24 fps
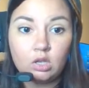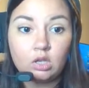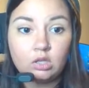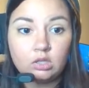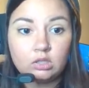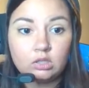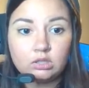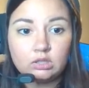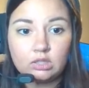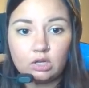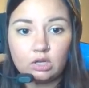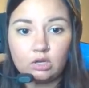
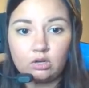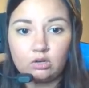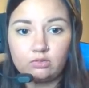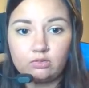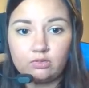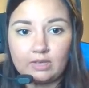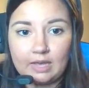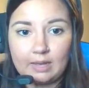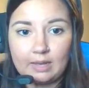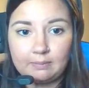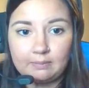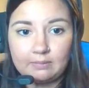Stove,
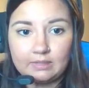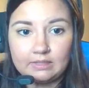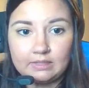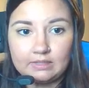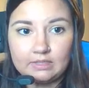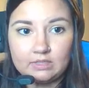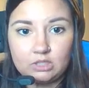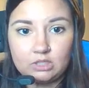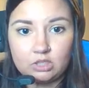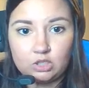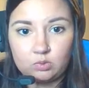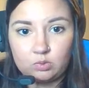cabinets,
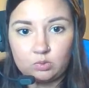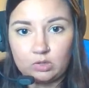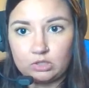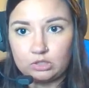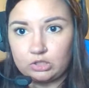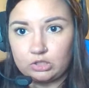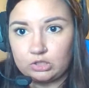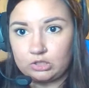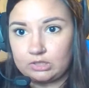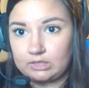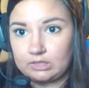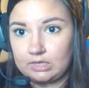
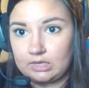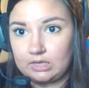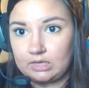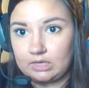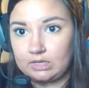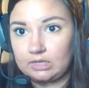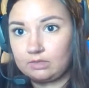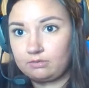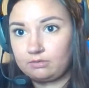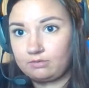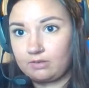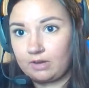dishwasher,
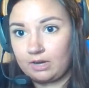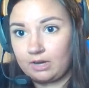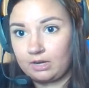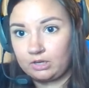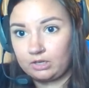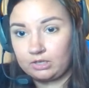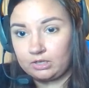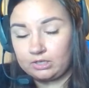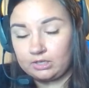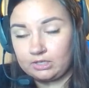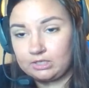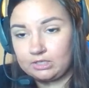sink,
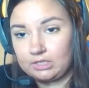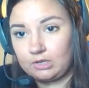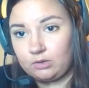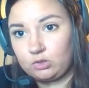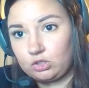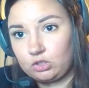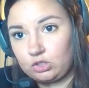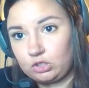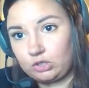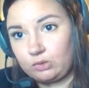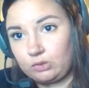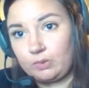fire
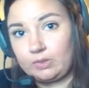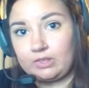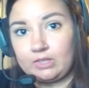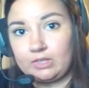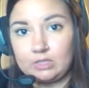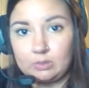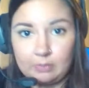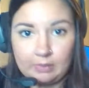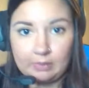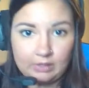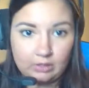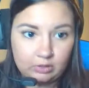extinguisher with
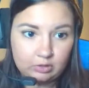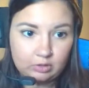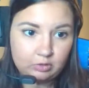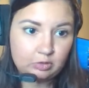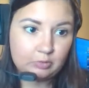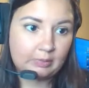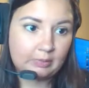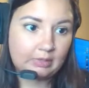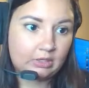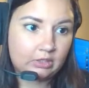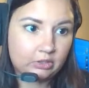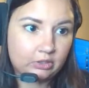the
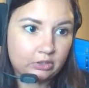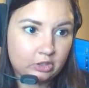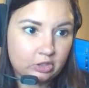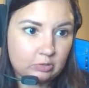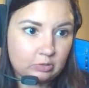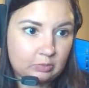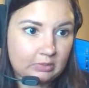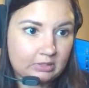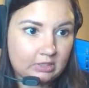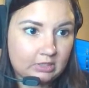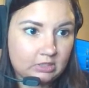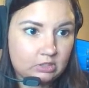sprinklers
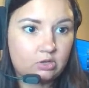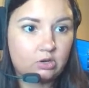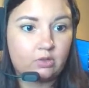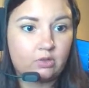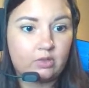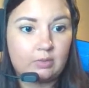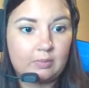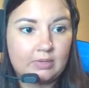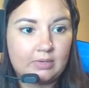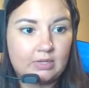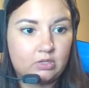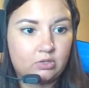because you know
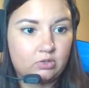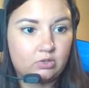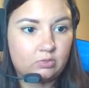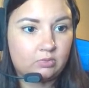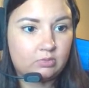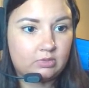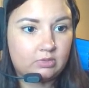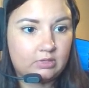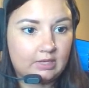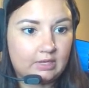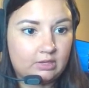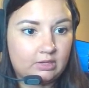
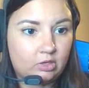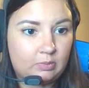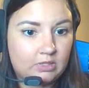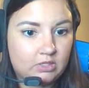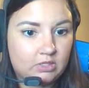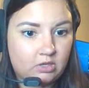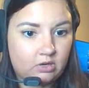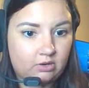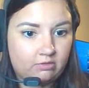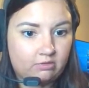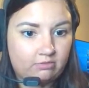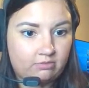they do be
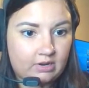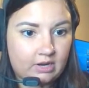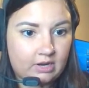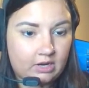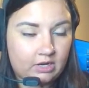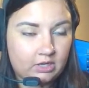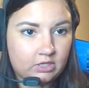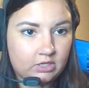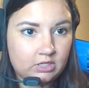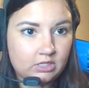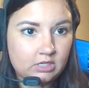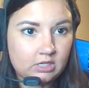starting
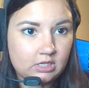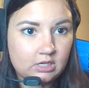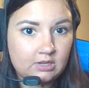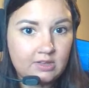fires.